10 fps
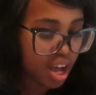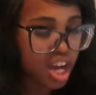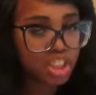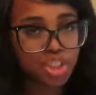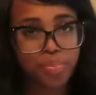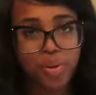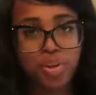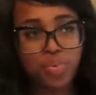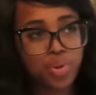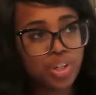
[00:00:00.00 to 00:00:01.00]

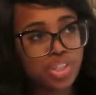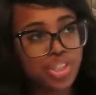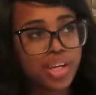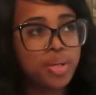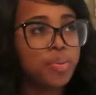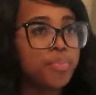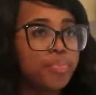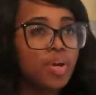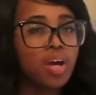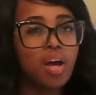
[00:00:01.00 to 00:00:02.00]

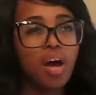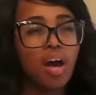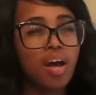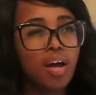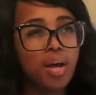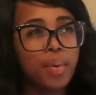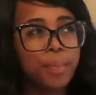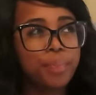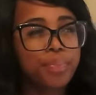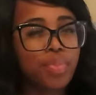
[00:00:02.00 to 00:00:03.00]
entrepreneurship
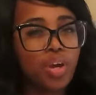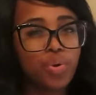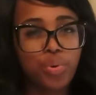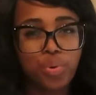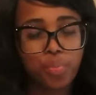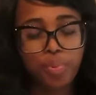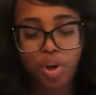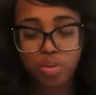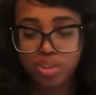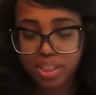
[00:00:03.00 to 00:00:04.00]
group
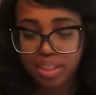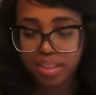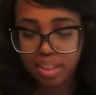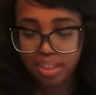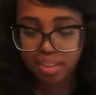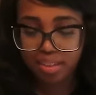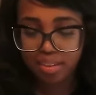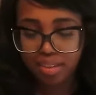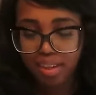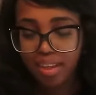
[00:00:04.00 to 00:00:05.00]
coaching thing.